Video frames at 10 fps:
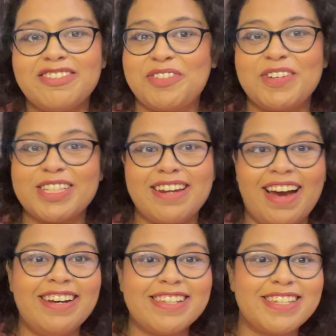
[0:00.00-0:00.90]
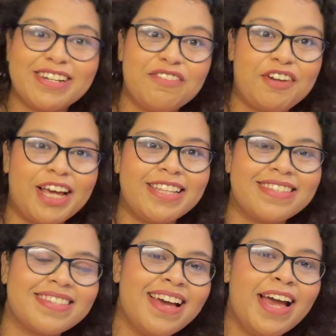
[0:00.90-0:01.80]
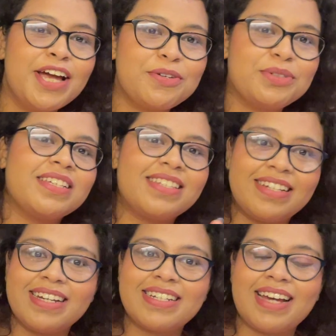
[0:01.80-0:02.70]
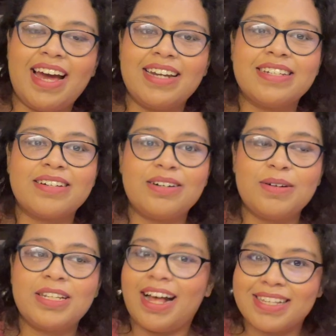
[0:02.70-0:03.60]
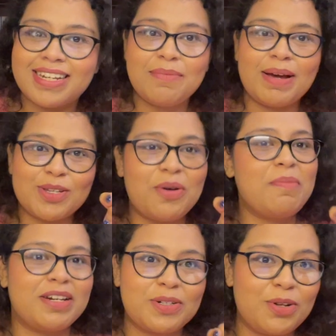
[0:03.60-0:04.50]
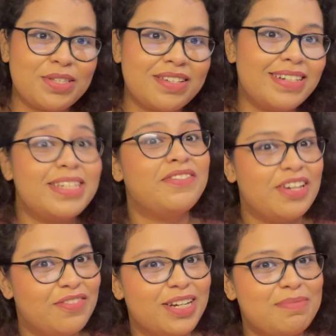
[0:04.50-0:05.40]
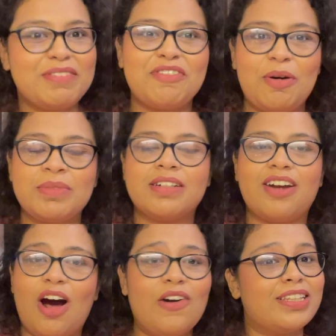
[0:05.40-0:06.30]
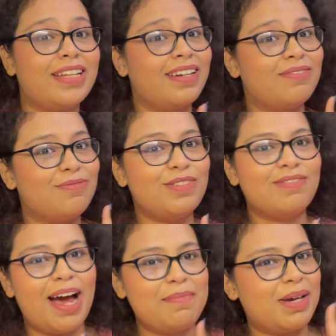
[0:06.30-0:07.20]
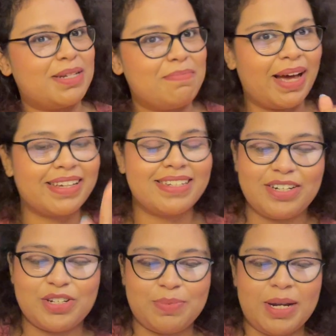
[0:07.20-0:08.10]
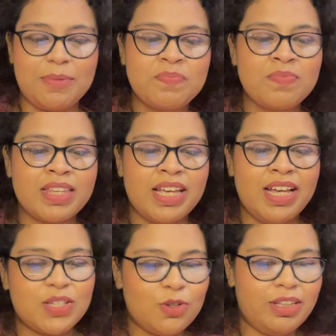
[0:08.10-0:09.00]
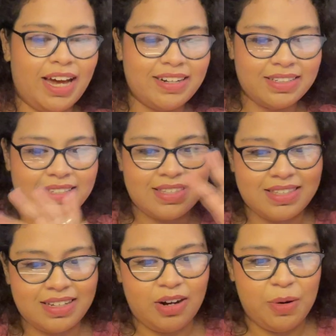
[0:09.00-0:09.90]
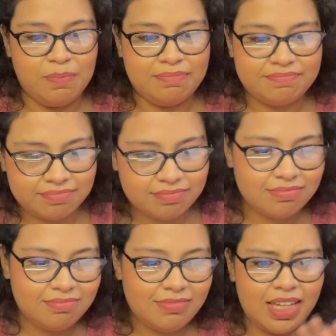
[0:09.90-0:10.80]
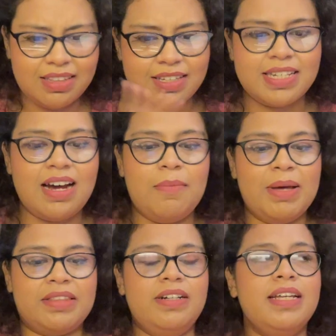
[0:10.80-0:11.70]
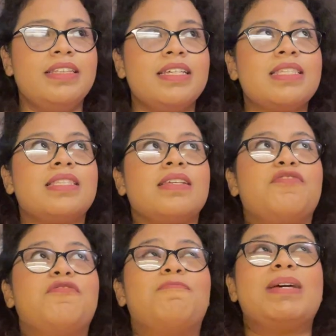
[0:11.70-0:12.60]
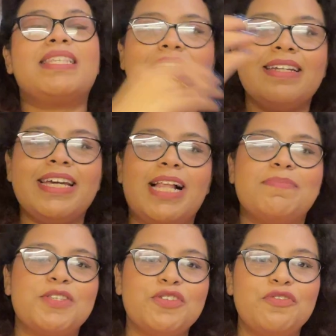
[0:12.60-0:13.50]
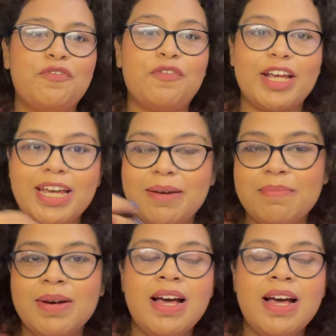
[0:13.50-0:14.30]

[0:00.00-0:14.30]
Ritviz and I are still friends to this date. And last time I saw him at a concert, he waved at me from the crowd, and then I met him backstage as well. So that is the STAR method, and this basically helps you frame